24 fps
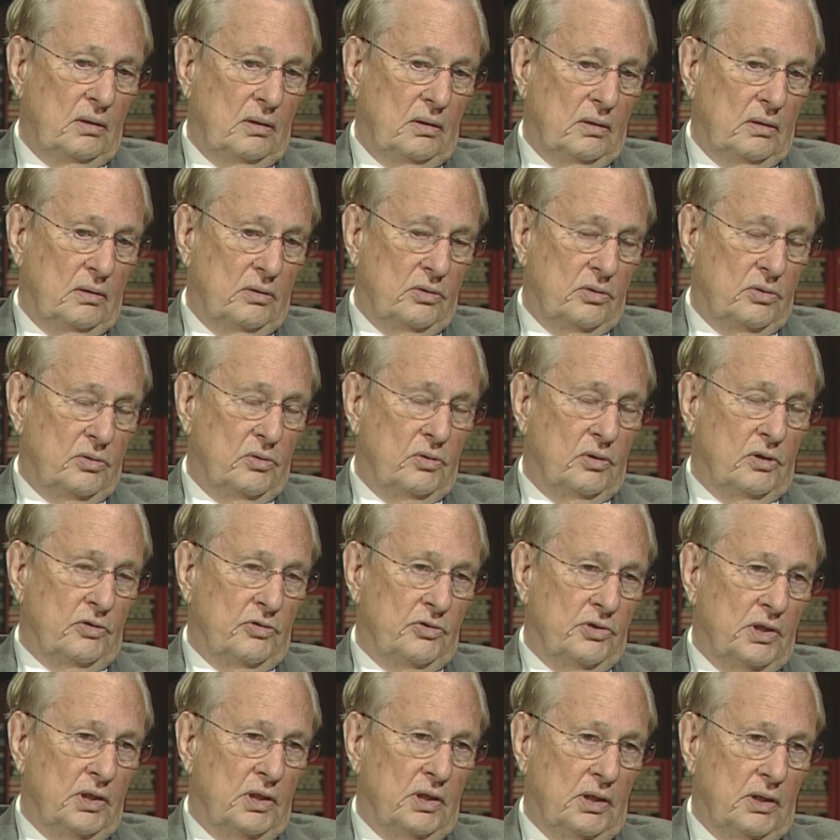uh, School
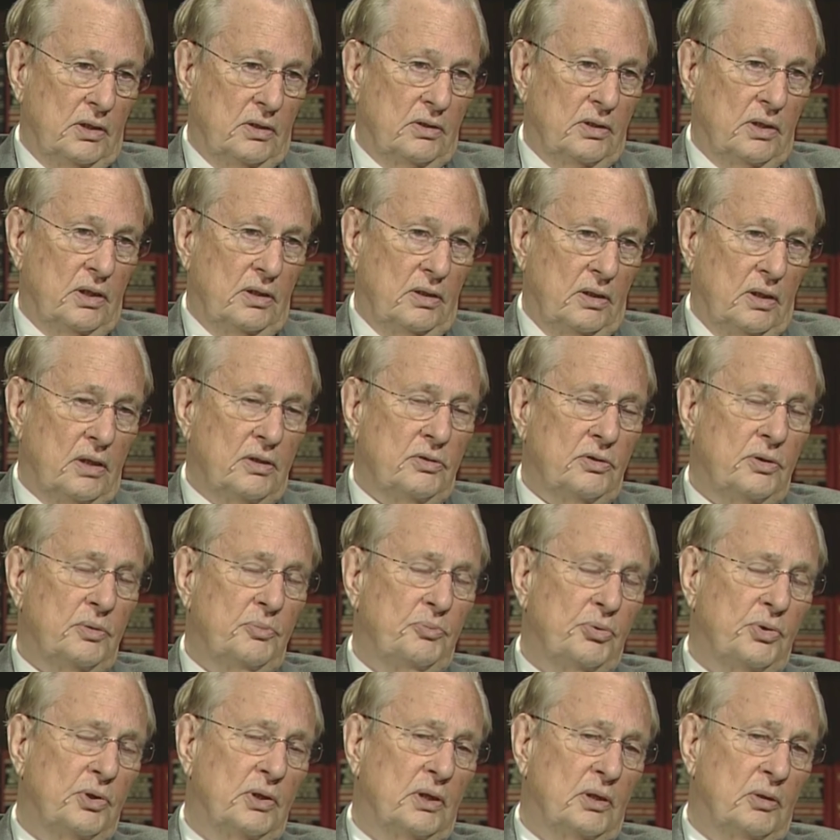of Science. I, I,
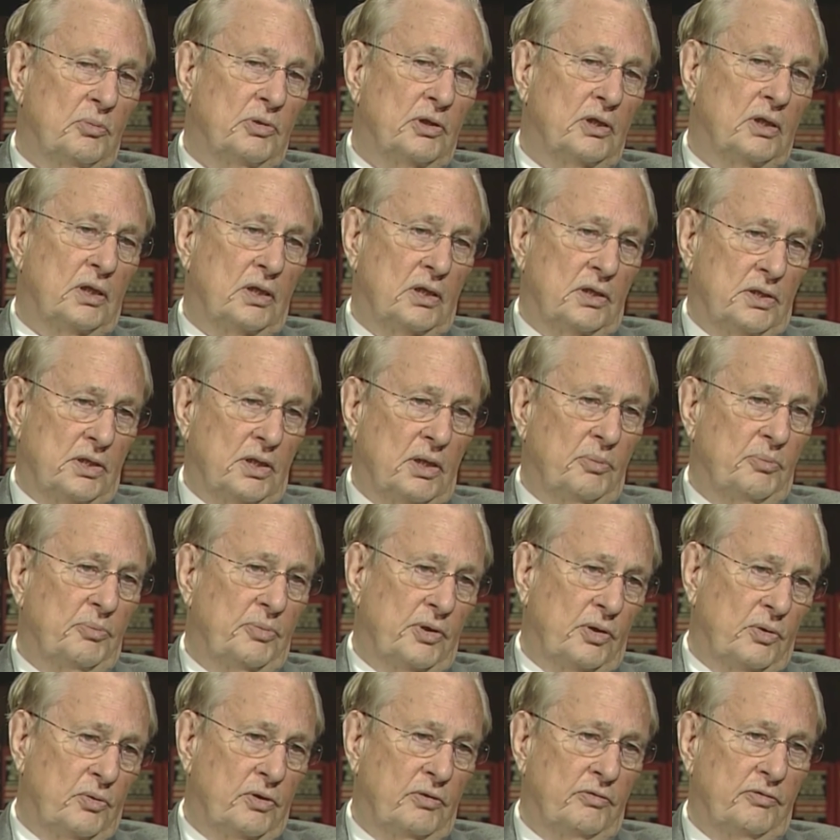should put liberal arts
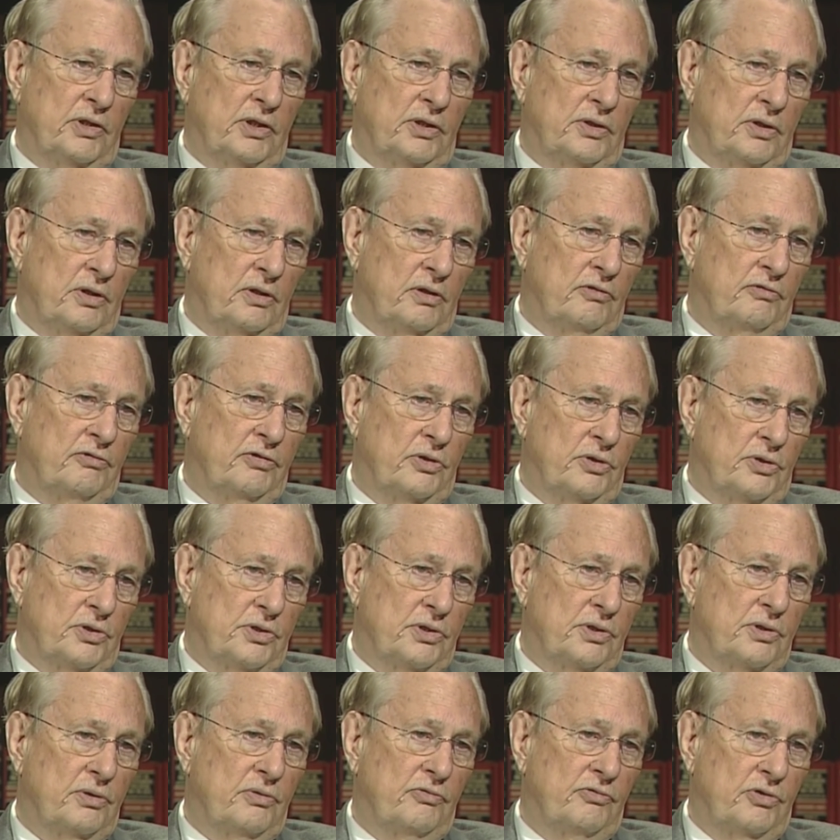up equivalent to the
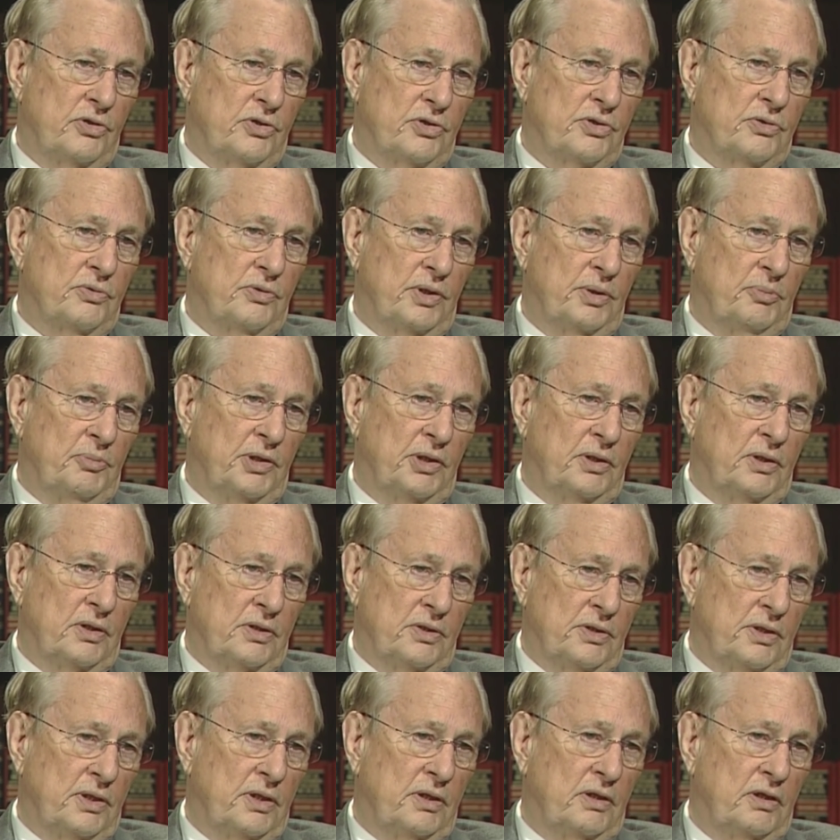first first three
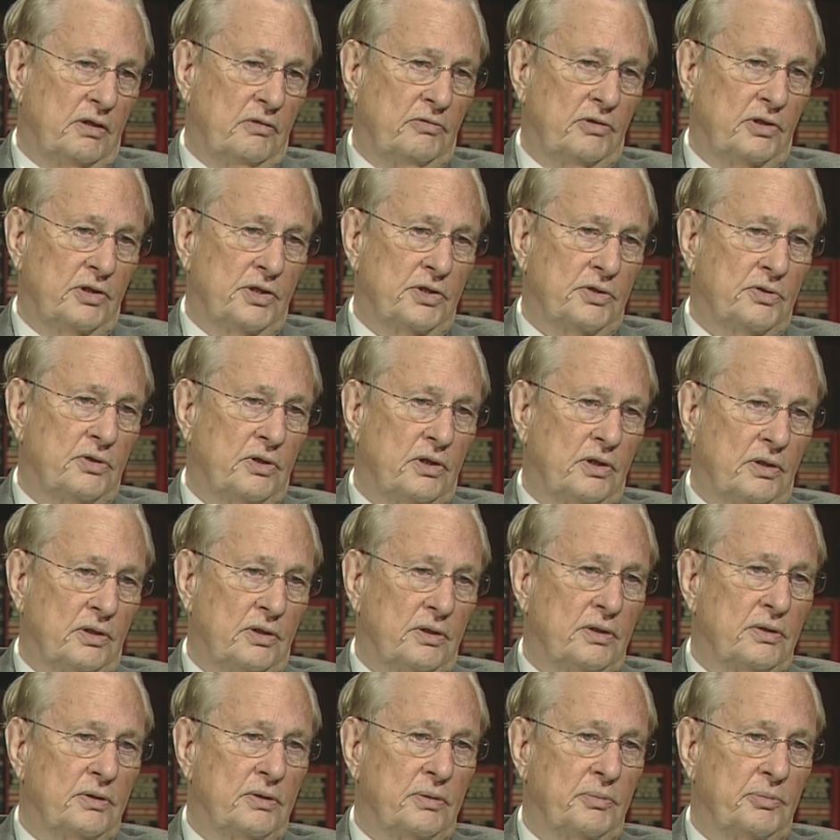because they are very strong
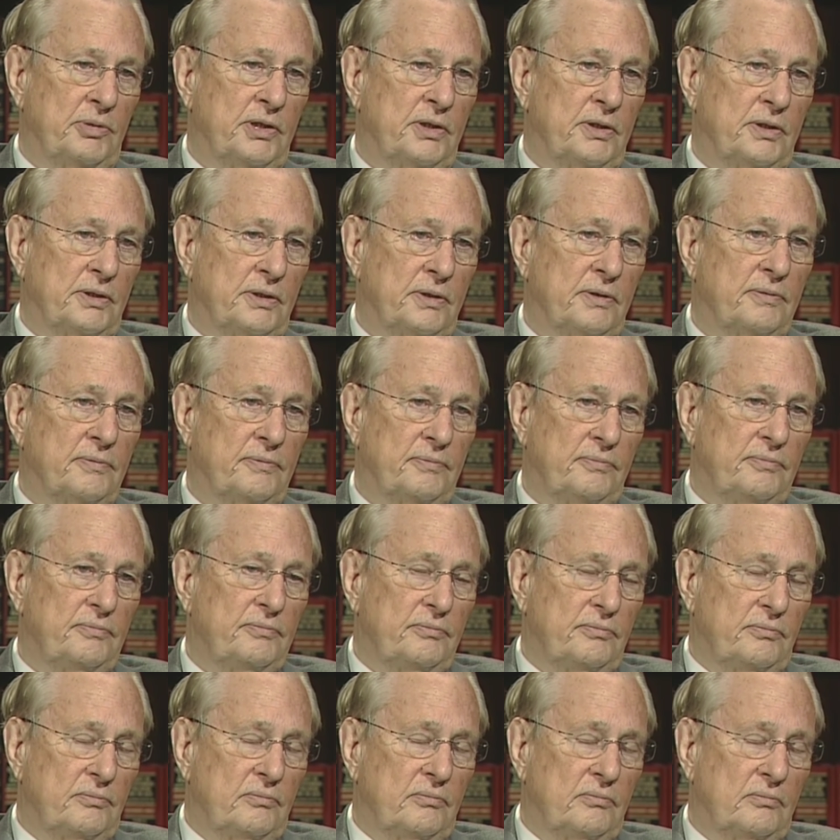contributors.
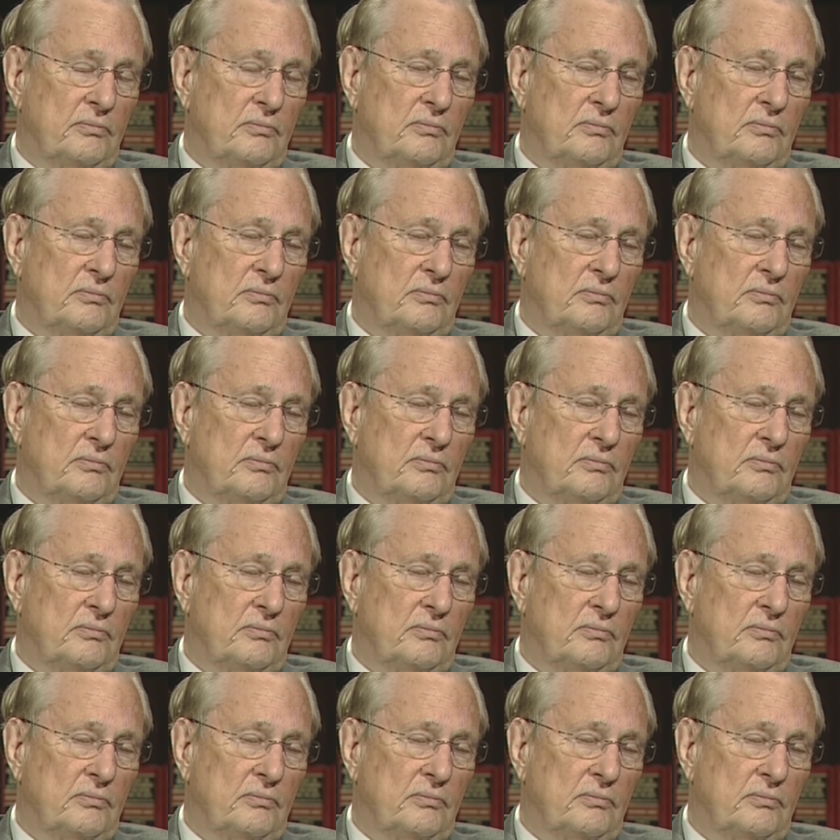Right.